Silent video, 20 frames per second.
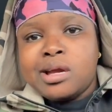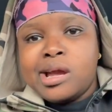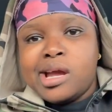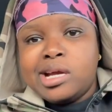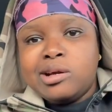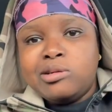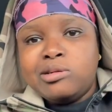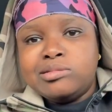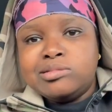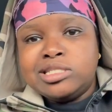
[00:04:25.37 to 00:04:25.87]

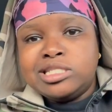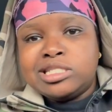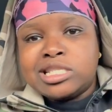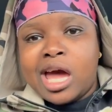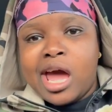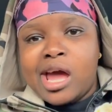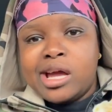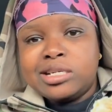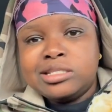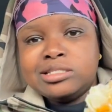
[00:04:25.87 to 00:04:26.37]
oh, what we
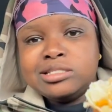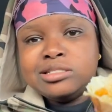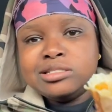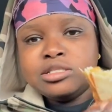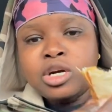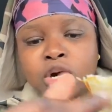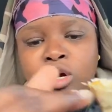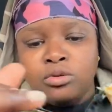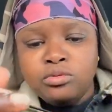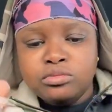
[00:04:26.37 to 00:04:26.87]
got?
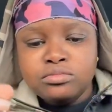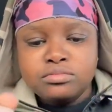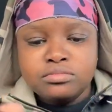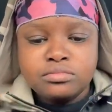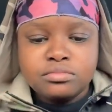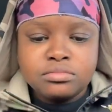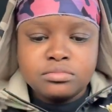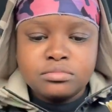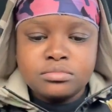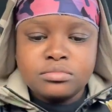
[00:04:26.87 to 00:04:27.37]
Oh,
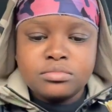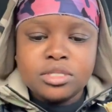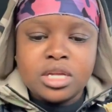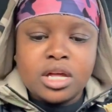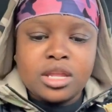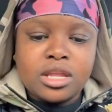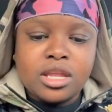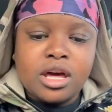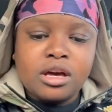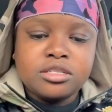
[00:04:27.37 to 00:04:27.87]
I
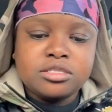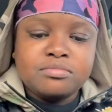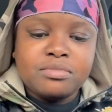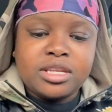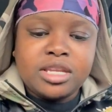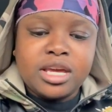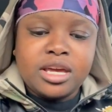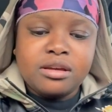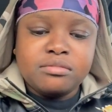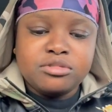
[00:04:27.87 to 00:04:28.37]
lost my
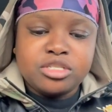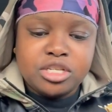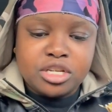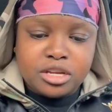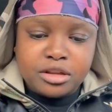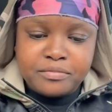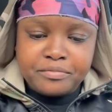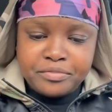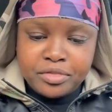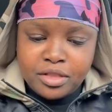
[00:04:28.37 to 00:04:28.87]
damn
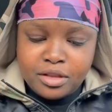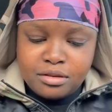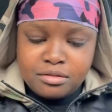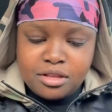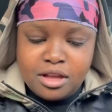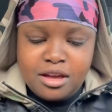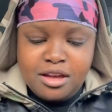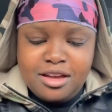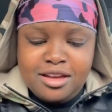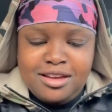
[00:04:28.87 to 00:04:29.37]
chicken.
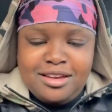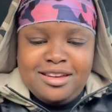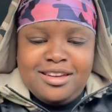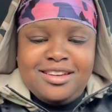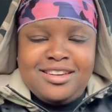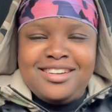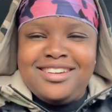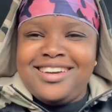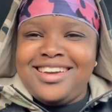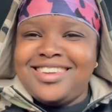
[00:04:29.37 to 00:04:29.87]

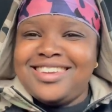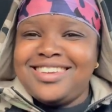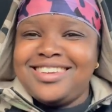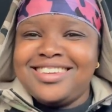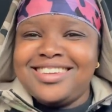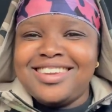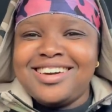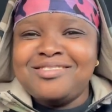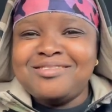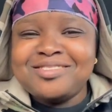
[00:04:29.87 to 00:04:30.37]

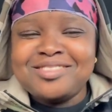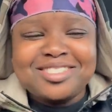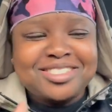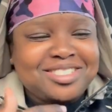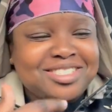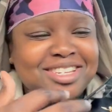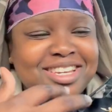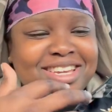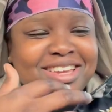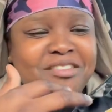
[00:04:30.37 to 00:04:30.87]
Lost the
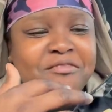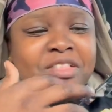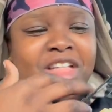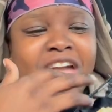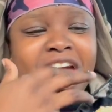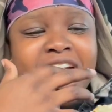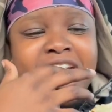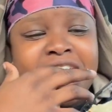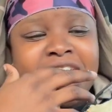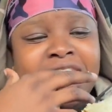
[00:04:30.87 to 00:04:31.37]
chicken.
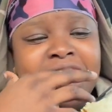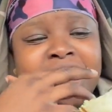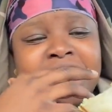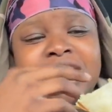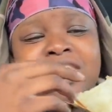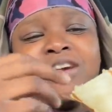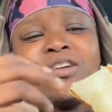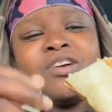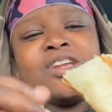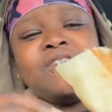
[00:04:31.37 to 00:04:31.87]

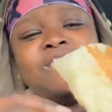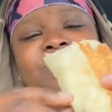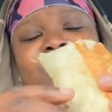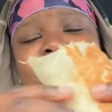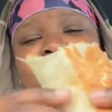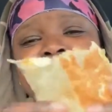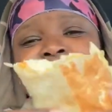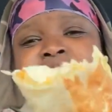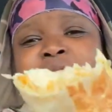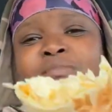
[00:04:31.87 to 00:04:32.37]
No, I don't
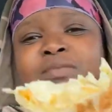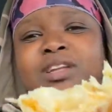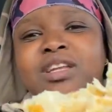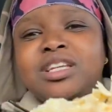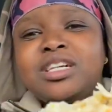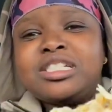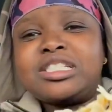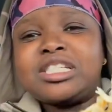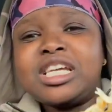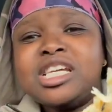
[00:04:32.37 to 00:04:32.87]
give you nothing but a
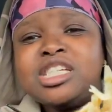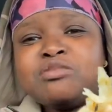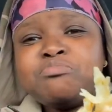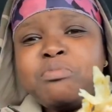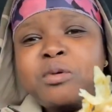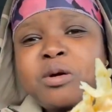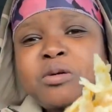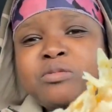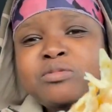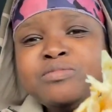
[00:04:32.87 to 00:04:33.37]
little
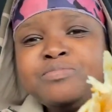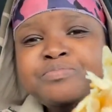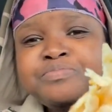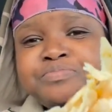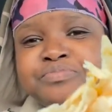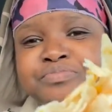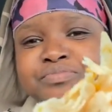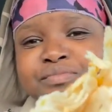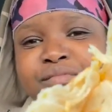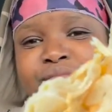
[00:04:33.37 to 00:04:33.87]
teaspoon.
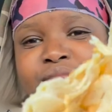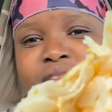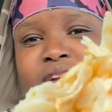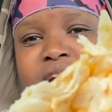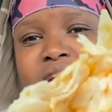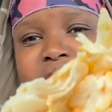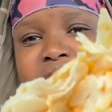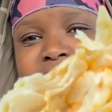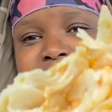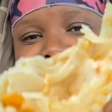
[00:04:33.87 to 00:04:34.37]
All
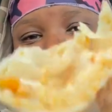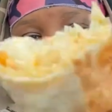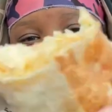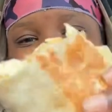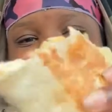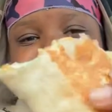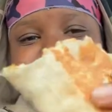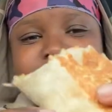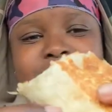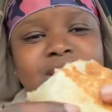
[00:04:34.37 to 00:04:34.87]
right.
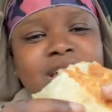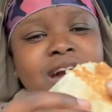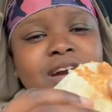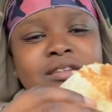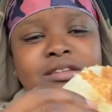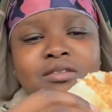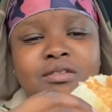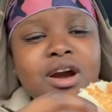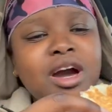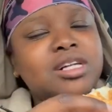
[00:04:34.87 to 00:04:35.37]
Y'all
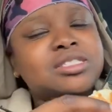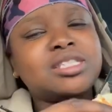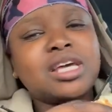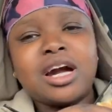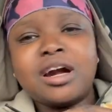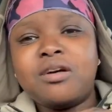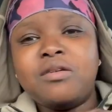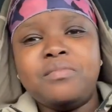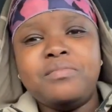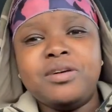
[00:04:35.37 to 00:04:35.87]
know how
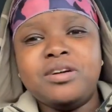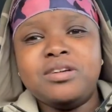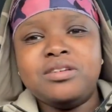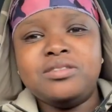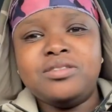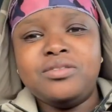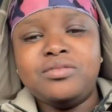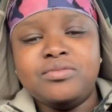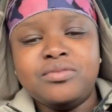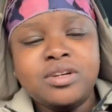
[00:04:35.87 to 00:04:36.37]
Taco Bell
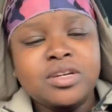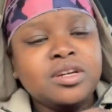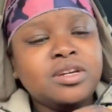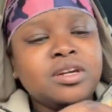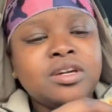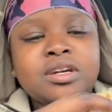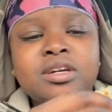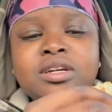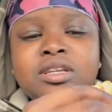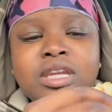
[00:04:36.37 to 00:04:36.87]
do.
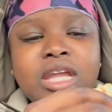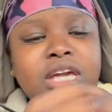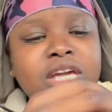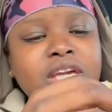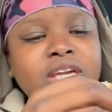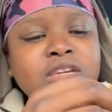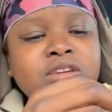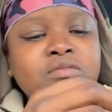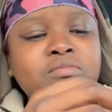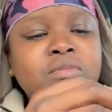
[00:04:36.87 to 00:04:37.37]
They
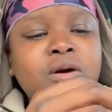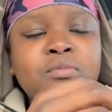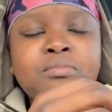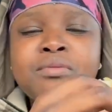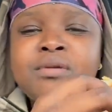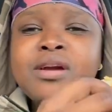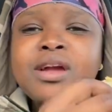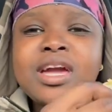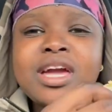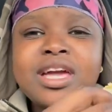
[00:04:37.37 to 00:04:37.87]
give you more
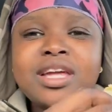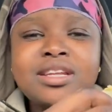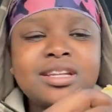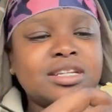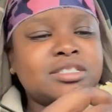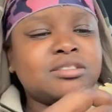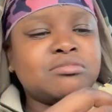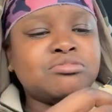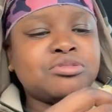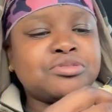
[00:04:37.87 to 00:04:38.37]
bread
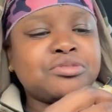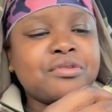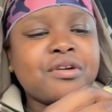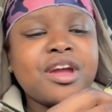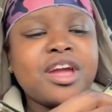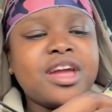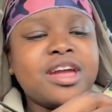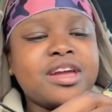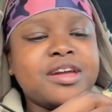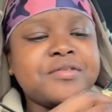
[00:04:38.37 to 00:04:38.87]
than some
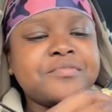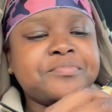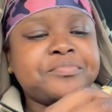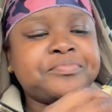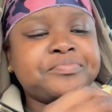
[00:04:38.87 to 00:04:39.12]
shred.